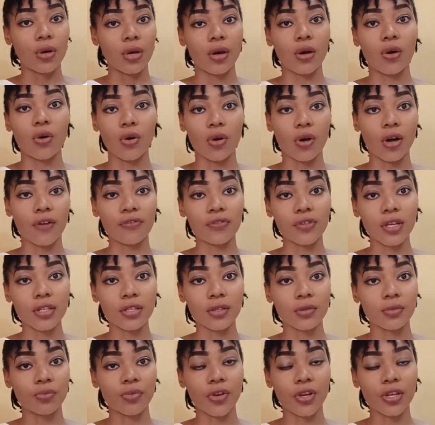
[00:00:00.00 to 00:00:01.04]
or after the
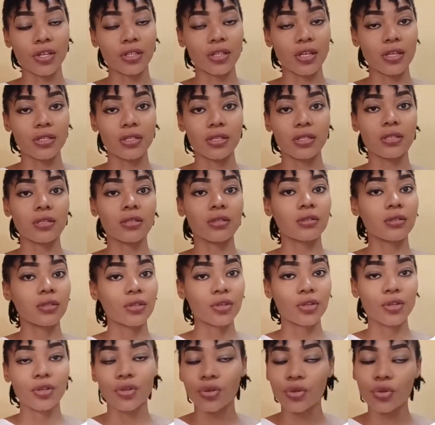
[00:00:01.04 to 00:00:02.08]
pregnancy,
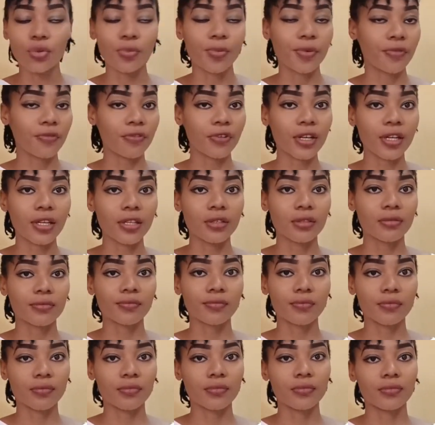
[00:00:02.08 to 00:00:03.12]
you'll be fine.
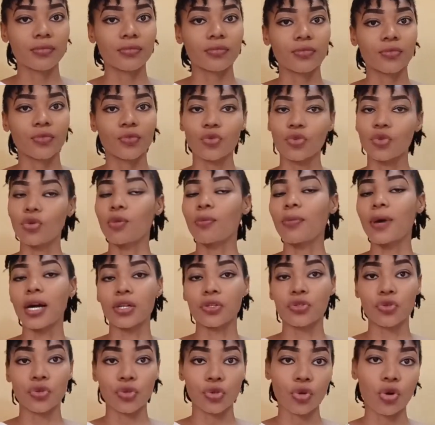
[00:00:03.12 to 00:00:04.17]
Go back
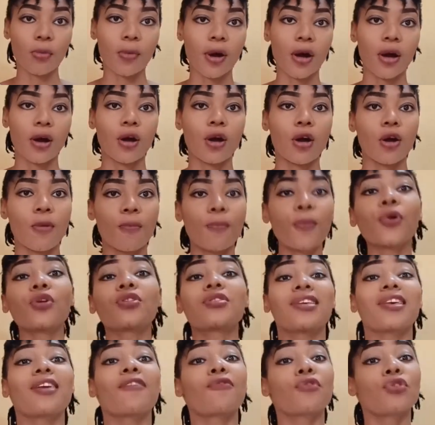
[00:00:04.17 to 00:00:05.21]
to normal. But
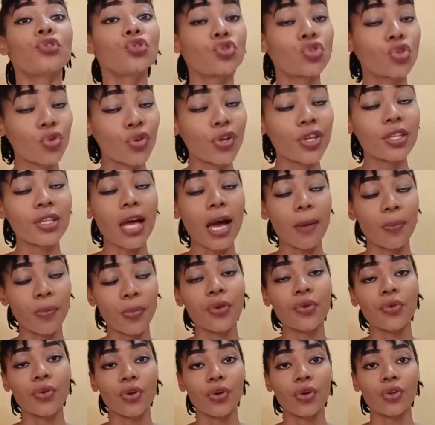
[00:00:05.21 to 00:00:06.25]
even during that
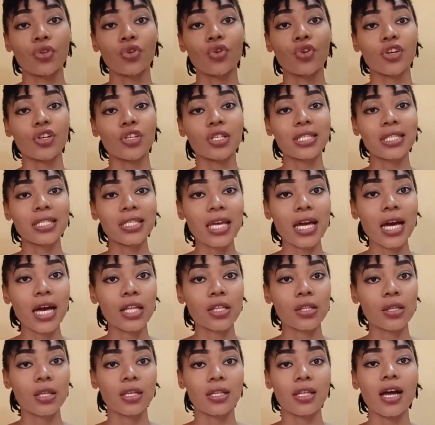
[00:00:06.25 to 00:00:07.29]
period, you can still
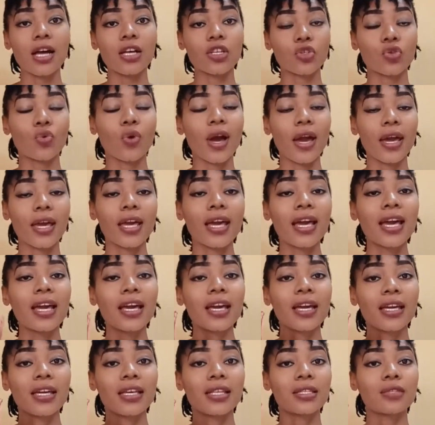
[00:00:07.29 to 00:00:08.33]
handle it. That's why
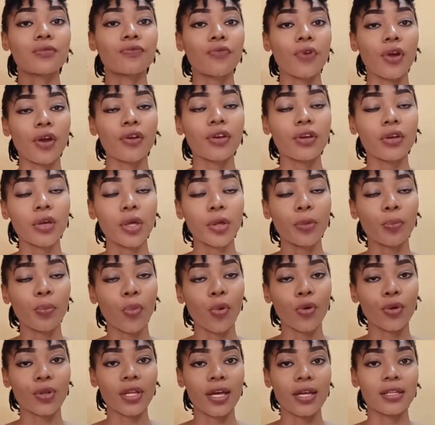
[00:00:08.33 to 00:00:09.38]
it's very
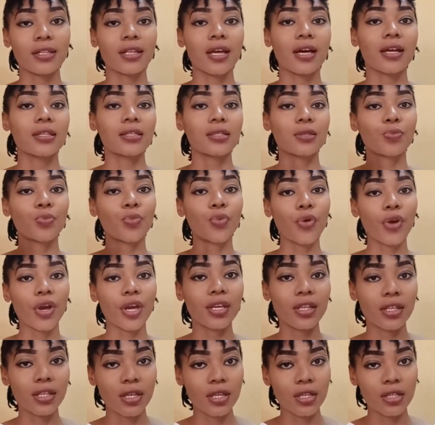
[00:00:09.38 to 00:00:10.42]
important that
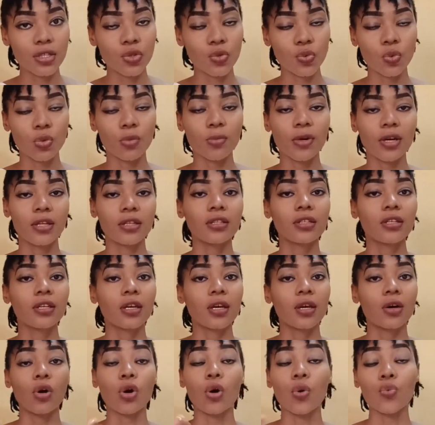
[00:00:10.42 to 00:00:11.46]
pregnant women
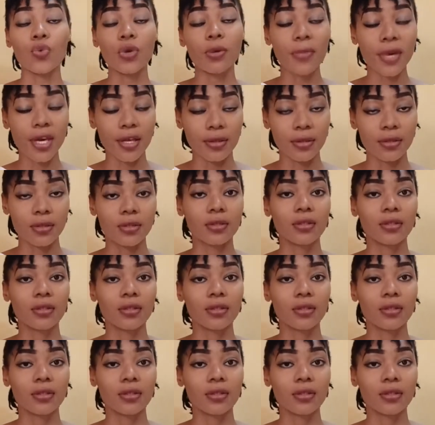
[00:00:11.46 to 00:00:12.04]
or women